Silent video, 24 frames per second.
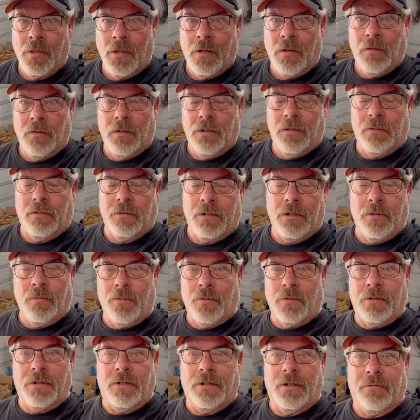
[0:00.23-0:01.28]
Well, good
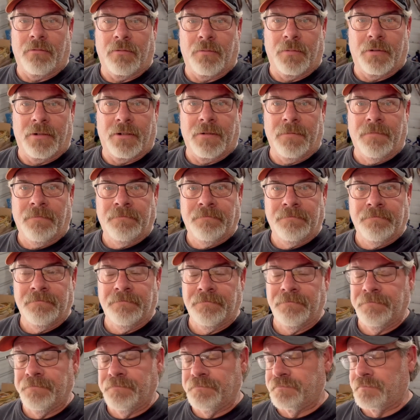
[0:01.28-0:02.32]
morning, everybody.
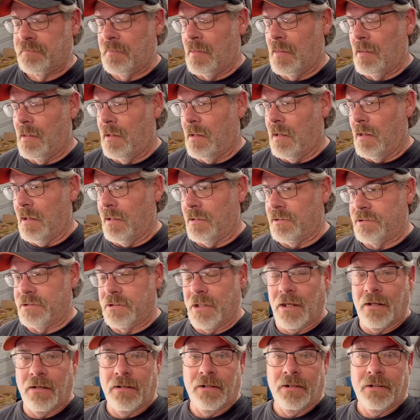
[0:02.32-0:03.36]
Yeah, it's
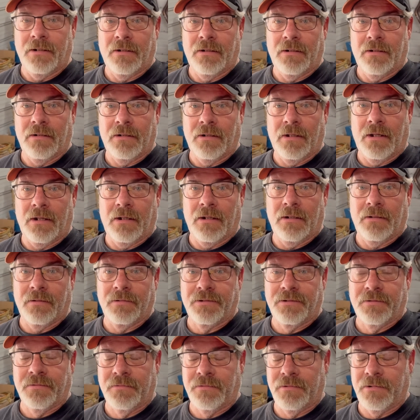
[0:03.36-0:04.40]
Saturday here at the
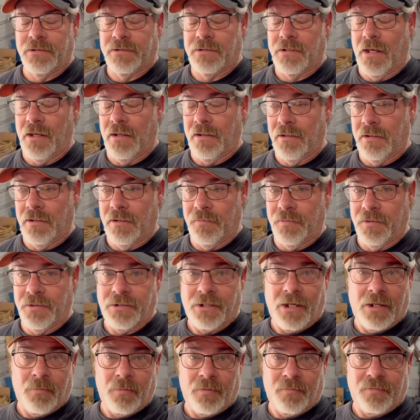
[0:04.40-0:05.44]
house. Just got up, just
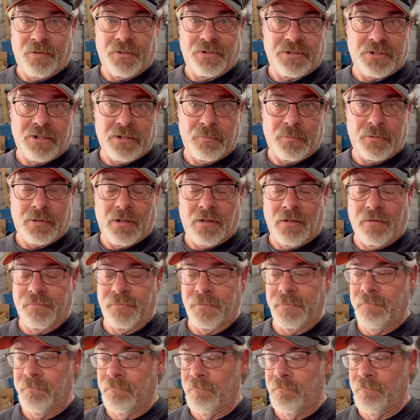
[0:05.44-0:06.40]
had my first cup of coffee.